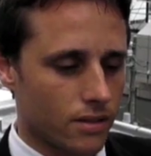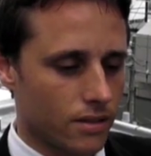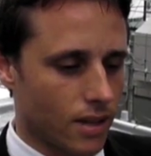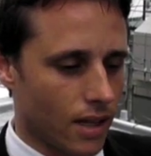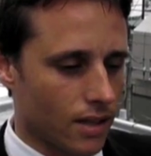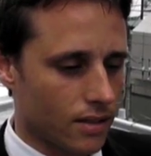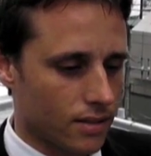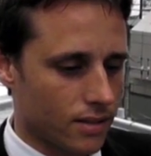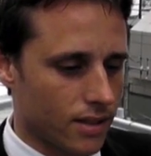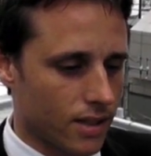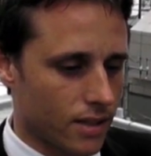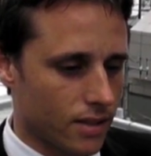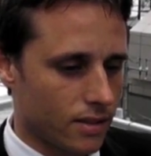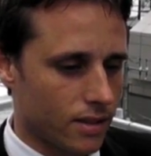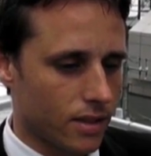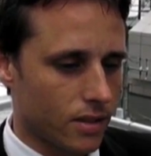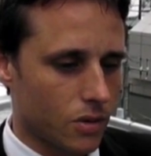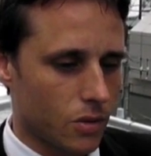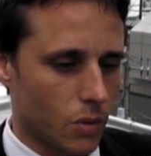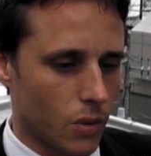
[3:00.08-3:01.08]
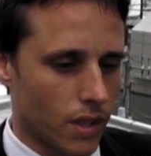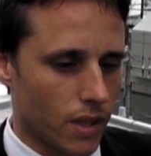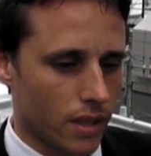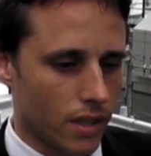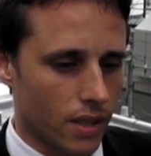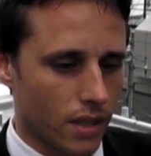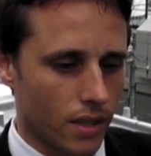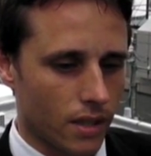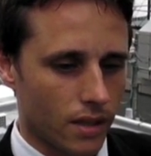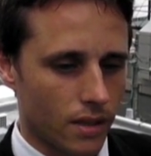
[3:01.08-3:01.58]
done since we,
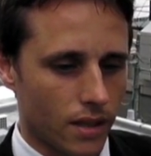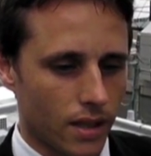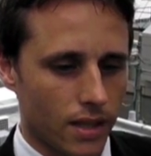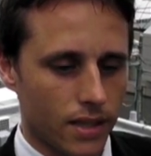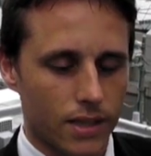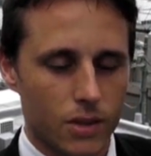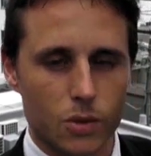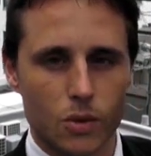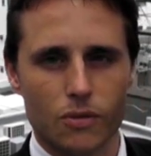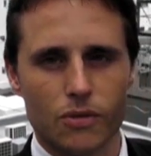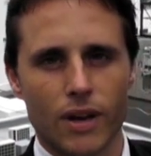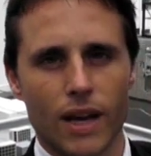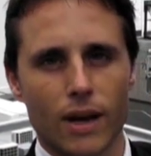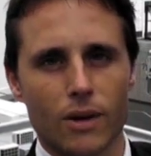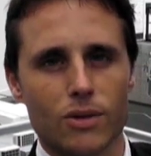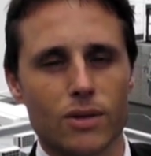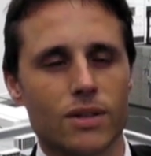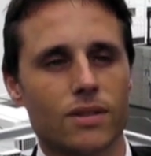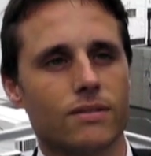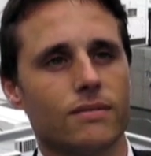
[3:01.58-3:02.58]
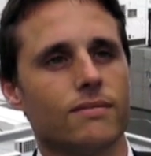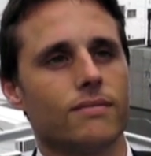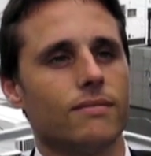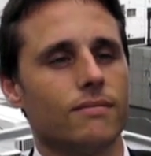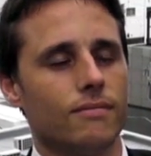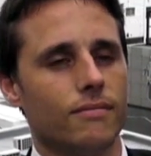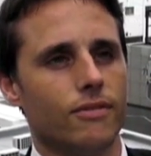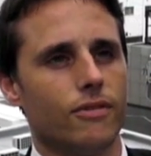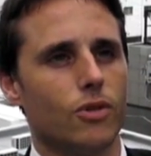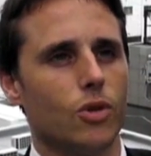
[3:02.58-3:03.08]
I guess, were founded
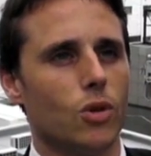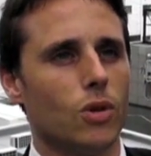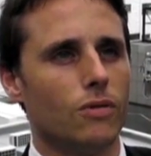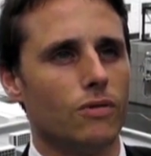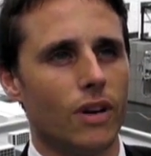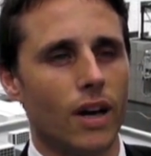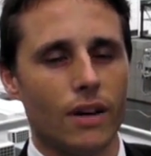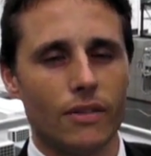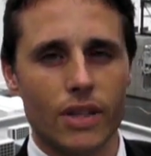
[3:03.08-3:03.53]
4 or 5